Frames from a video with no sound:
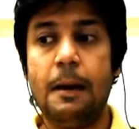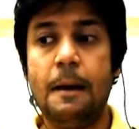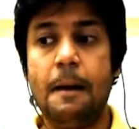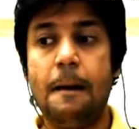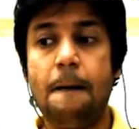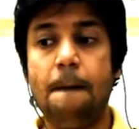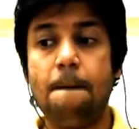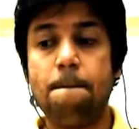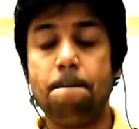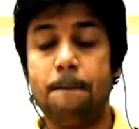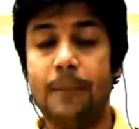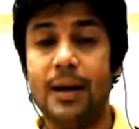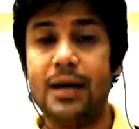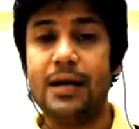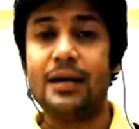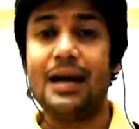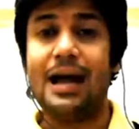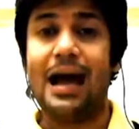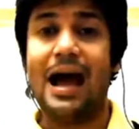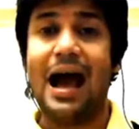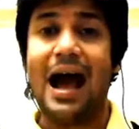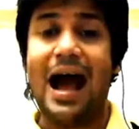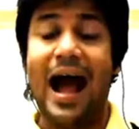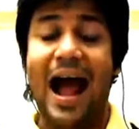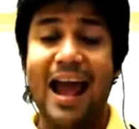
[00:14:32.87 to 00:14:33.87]
But
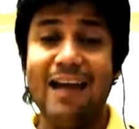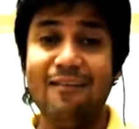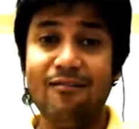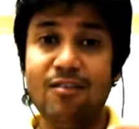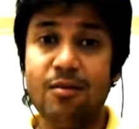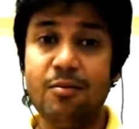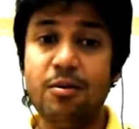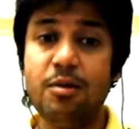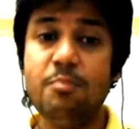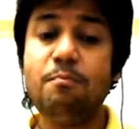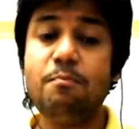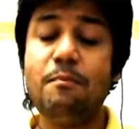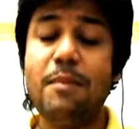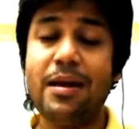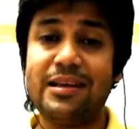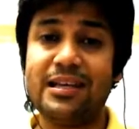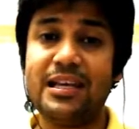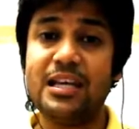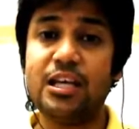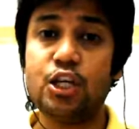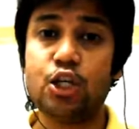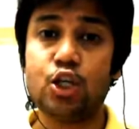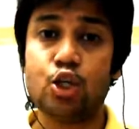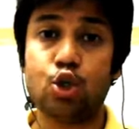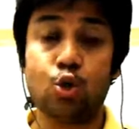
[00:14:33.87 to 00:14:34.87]
I will be making
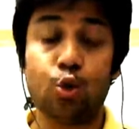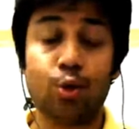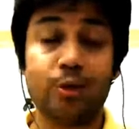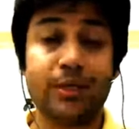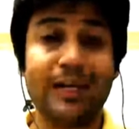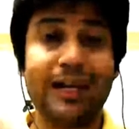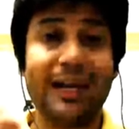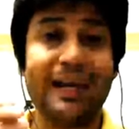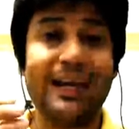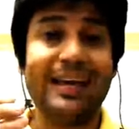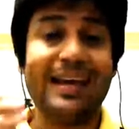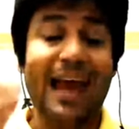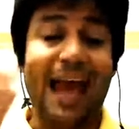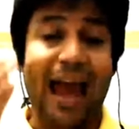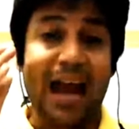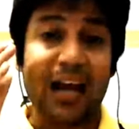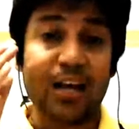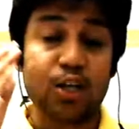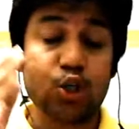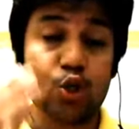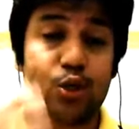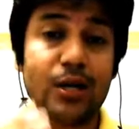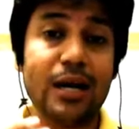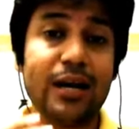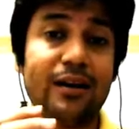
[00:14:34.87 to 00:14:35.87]
sure that I actually
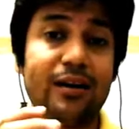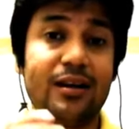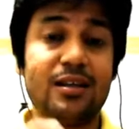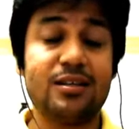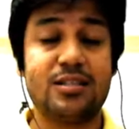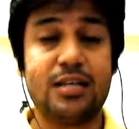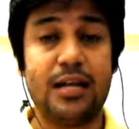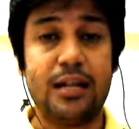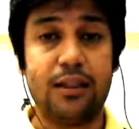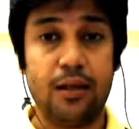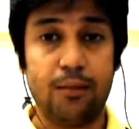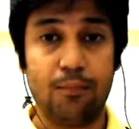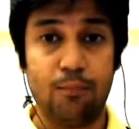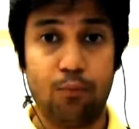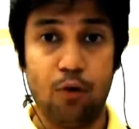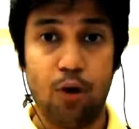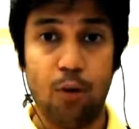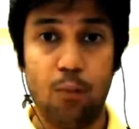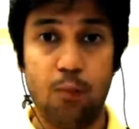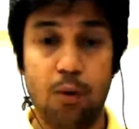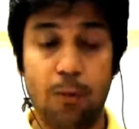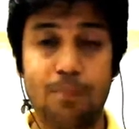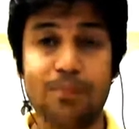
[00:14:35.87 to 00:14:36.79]
understand the problem.